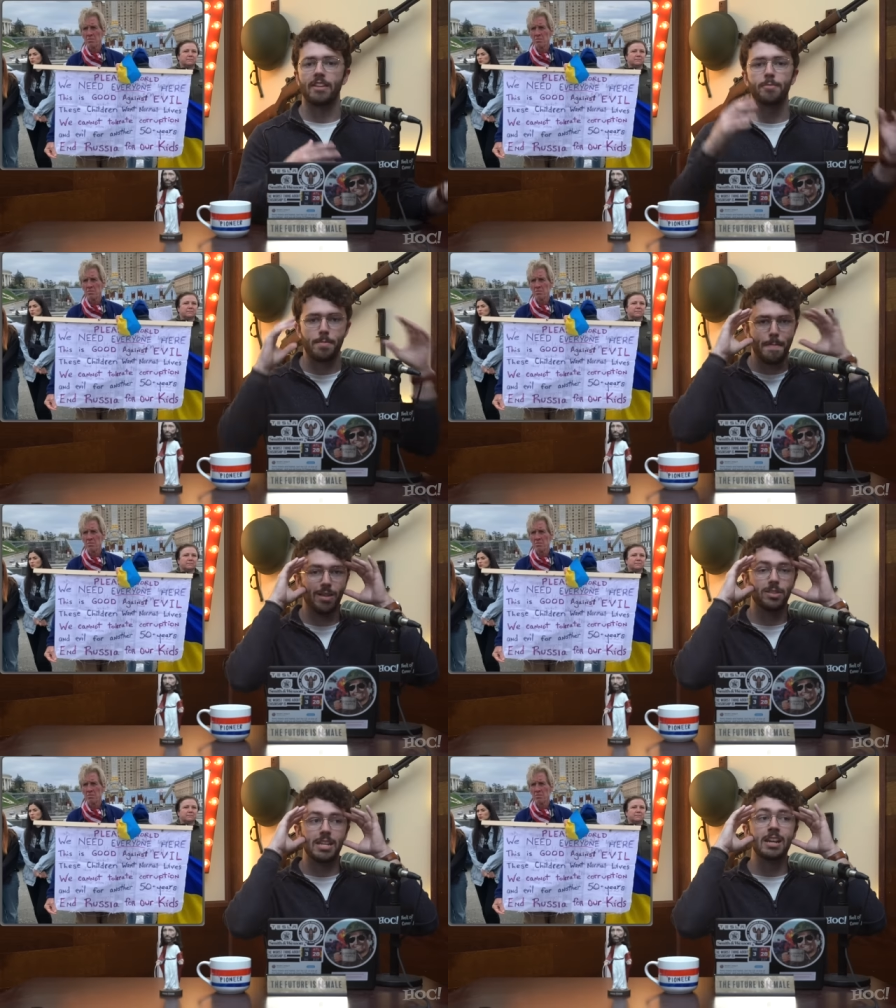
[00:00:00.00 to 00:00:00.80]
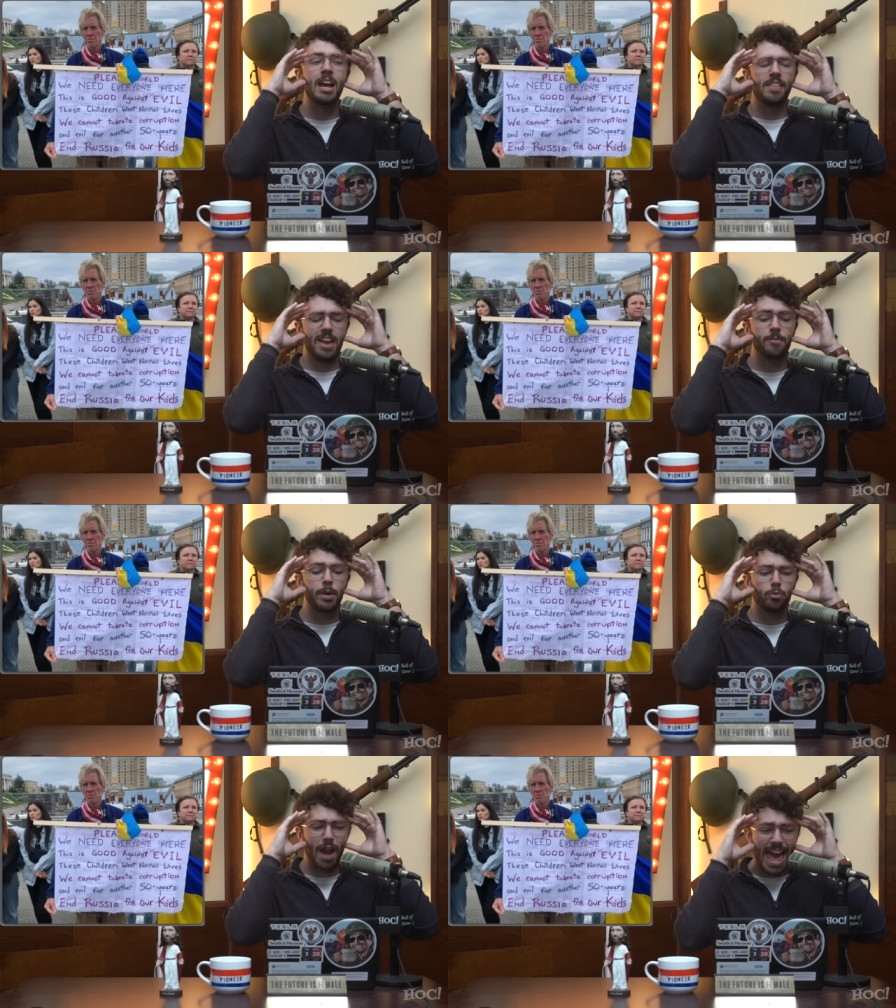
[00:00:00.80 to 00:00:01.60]
They've been melted. They have
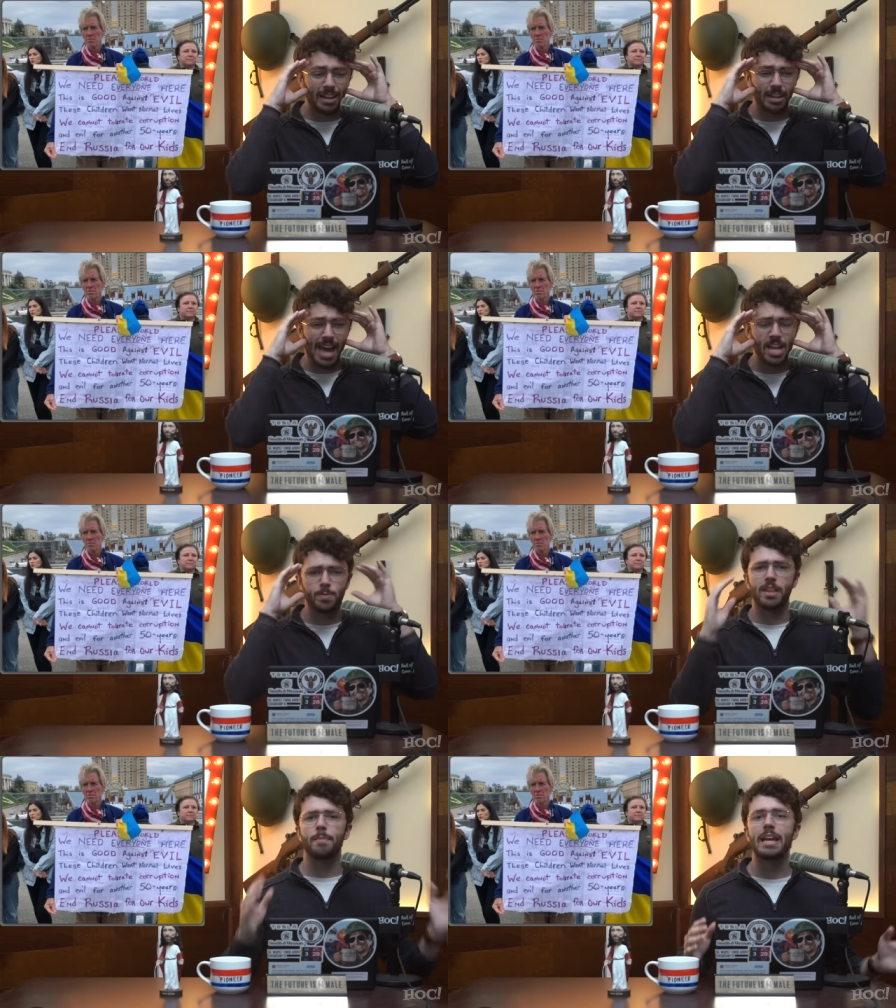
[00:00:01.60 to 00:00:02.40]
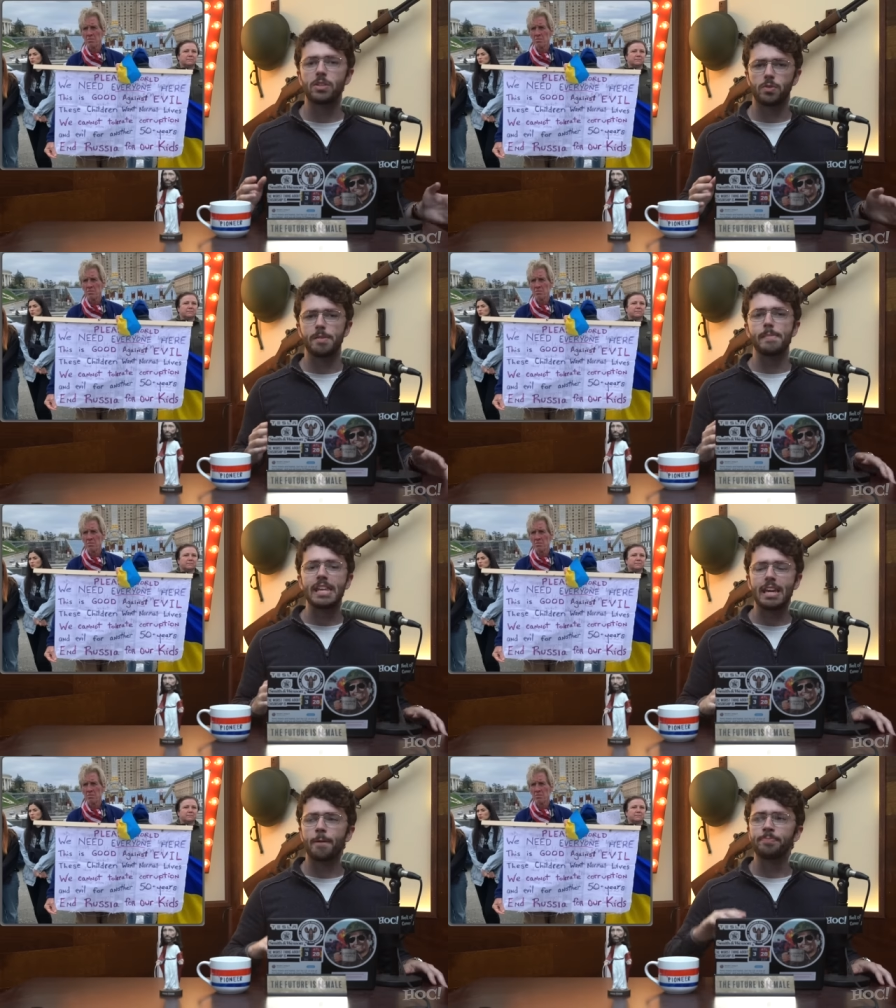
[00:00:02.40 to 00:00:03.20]
been radicalized by the mainstream
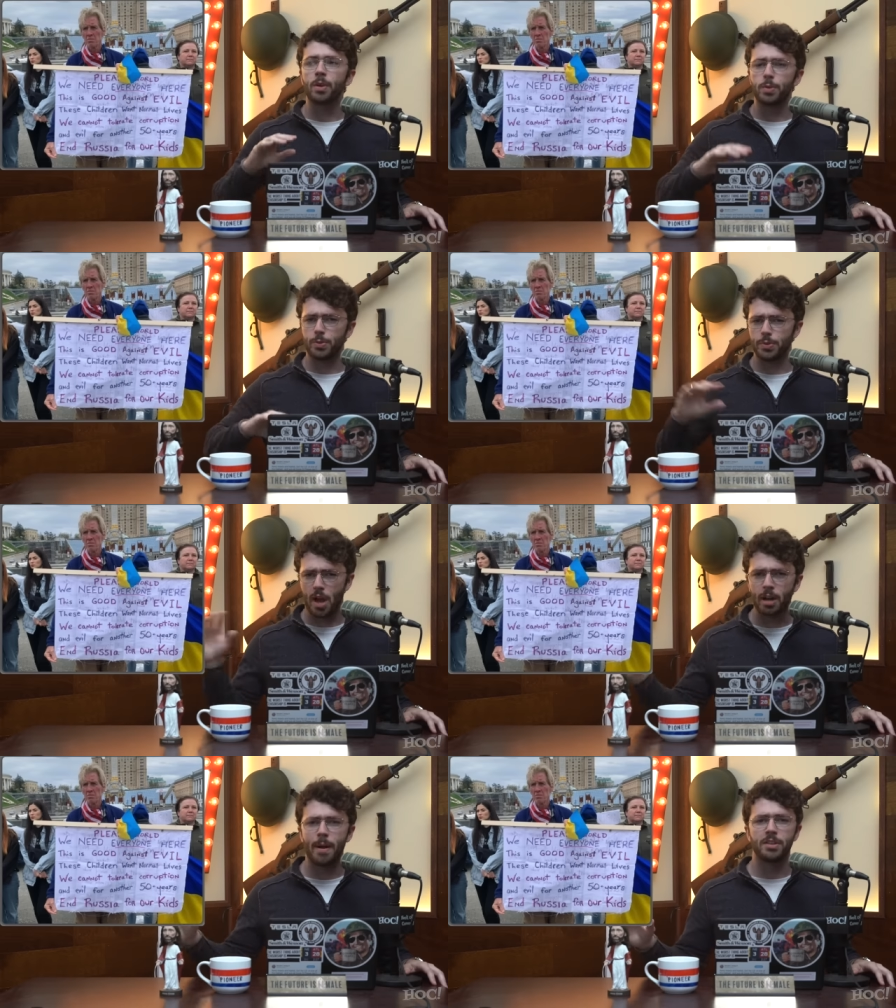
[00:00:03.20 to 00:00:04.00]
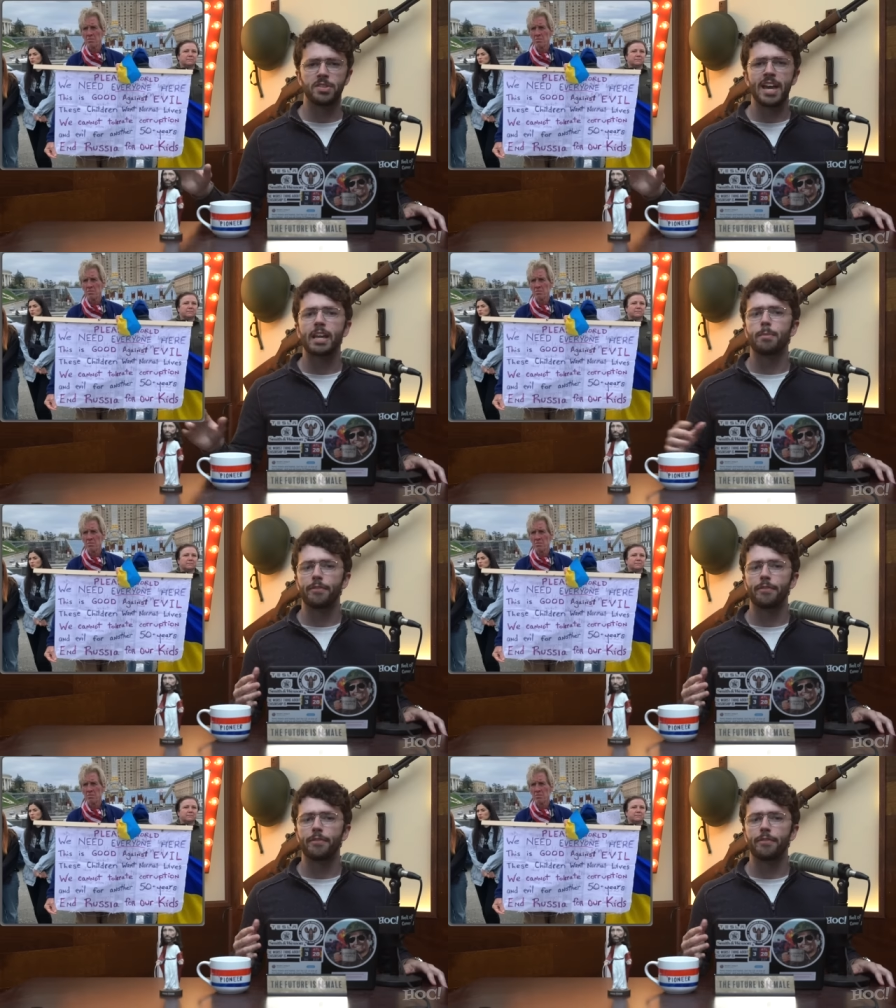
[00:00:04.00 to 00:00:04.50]
media, which we'll talk about in a second.